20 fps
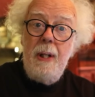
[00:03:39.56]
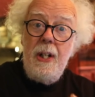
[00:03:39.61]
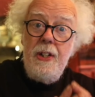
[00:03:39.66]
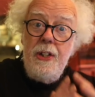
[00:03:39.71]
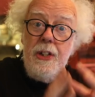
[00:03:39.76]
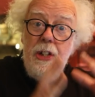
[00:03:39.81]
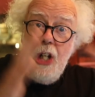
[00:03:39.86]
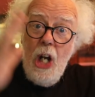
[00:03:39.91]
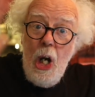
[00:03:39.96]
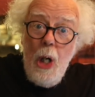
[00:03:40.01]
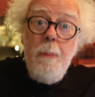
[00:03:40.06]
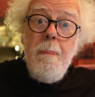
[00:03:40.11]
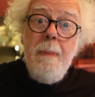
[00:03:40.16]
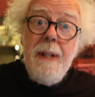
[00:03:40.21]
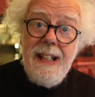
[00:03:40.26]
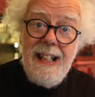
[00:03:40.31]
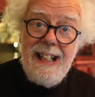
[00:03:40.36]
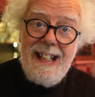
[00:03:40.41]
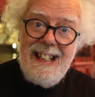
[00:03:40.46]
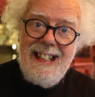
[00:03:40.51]
But
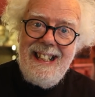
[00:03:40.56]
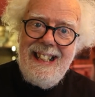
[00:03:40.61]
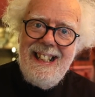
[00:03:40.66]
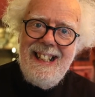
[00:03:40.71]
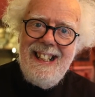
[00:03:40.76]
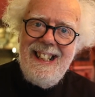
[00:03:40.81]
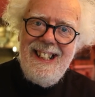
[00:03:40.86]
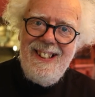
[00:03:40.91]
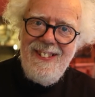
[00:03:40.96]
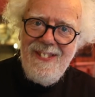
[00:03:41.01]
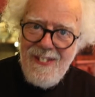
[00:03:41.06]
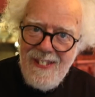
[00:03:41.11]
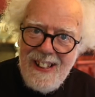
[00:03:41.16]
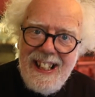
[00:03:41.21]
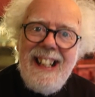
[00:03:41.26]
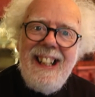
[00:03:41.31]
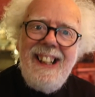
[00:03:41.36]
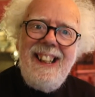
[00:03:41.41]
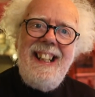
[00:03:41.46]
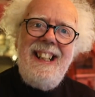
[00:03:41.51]
nobody
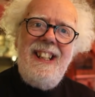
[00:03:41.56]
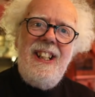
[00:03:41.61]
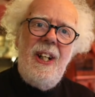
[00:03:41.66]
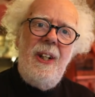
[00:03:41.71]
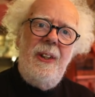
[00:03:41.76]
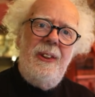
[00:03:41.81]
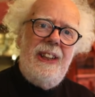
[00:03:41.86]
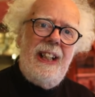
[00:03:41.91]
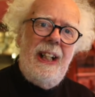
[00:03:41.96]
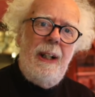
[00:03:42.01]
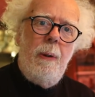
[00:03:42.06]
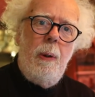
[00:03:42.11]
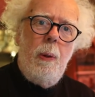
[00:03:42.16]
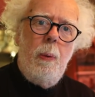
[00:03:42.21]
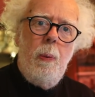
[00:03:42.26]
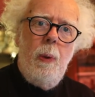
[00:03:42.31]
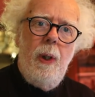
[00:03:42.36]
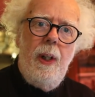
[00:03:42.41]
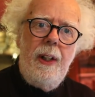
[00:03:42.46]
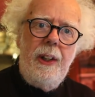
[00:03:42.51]
really knows how
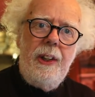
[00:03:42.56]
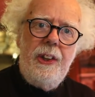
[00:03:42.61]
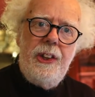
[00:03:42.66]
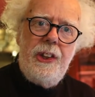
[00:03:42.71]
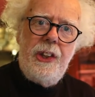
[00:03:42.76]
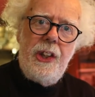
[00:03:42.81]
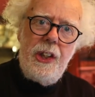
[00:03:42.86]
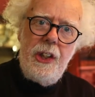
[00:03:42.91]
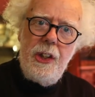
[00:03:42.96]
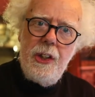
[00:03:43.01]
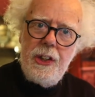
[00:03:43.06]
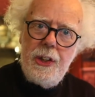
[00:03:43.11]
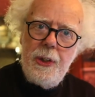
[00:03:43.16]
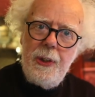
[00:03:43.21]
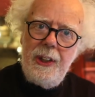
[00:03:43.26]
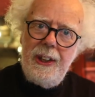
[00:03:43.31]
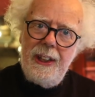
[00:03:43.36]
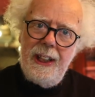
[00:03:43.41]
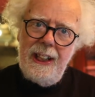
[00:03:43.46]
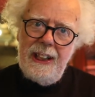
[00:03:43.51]
it works, so you're
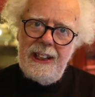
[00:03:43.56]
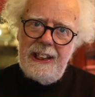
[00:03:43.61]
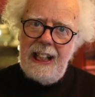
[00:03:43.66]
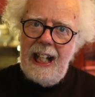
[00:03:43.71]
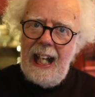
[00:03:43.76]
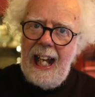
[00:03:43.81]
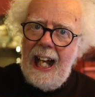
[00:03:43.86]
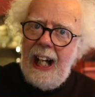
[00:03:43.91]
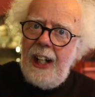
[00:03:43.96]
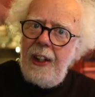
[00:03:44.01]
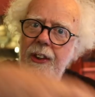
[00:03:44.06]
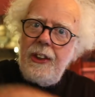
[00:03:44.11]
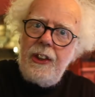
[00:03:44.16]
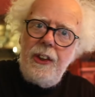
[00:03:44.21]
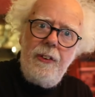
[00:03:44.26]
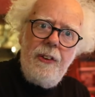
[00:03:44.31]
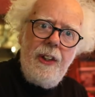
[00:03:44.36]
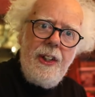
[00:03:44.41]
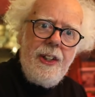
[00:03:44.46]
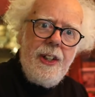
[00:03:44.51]
doing this
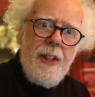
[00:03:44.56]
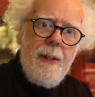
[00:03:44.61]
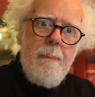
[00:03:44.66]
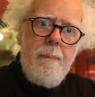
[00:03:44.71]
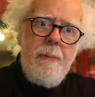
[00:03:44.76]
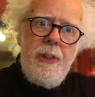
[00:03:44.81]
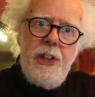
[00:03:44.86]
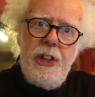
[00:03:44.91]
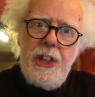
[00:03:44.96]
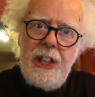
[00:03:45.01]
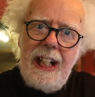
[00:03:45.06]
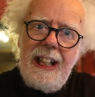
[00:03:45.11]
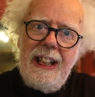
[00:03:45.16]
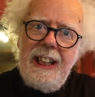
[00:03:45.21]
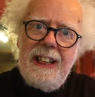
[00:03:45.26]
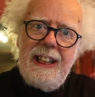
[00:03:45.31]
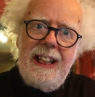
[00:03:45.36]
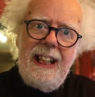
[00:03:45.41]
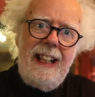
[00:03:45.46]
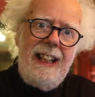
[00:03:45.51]
algorithm
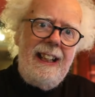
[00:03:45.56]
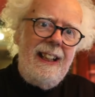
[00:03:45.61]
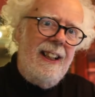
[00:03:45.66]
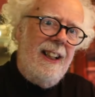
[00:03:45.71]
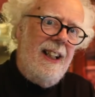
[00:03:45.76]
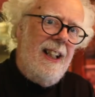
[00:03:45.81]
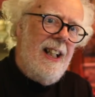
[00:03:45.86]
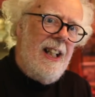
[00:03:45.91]
chasing.